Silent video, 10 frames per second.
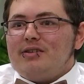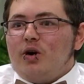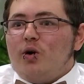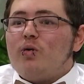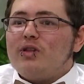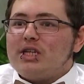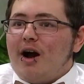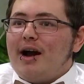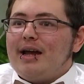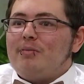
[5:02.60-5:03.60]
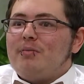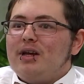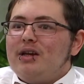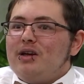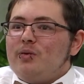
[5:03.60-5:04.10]
all the time
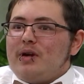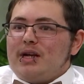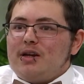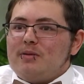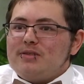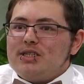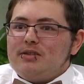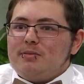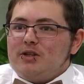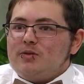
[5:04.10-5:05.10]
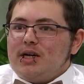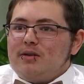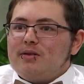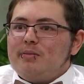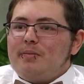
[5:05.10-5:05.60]
when it comes to mental
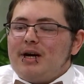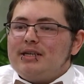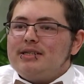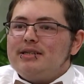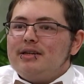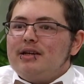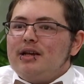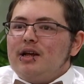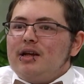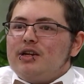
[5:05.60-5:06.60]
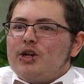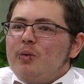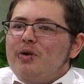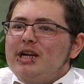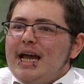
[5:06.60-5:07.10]
health, but no
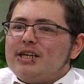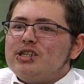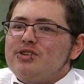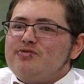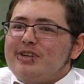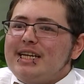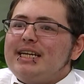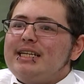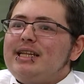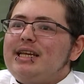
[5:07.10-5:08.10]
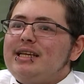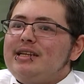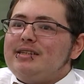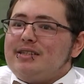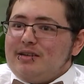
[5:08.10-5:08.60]
one actually really
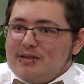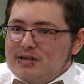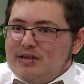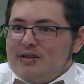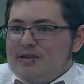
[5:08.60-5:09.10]
does.